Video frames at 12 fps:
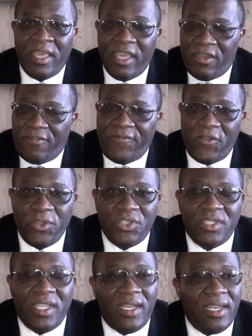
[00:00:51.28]
and
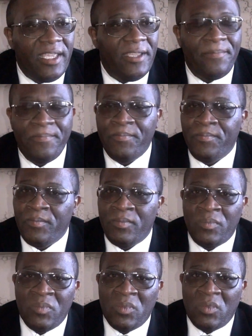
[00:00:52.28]
unfortunately
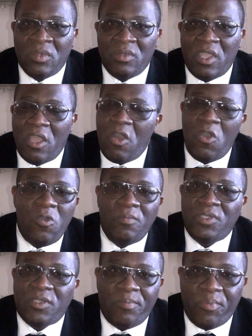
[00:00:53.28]
their
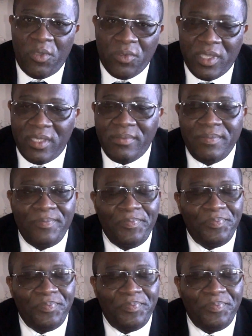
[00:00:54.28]
homes are broken.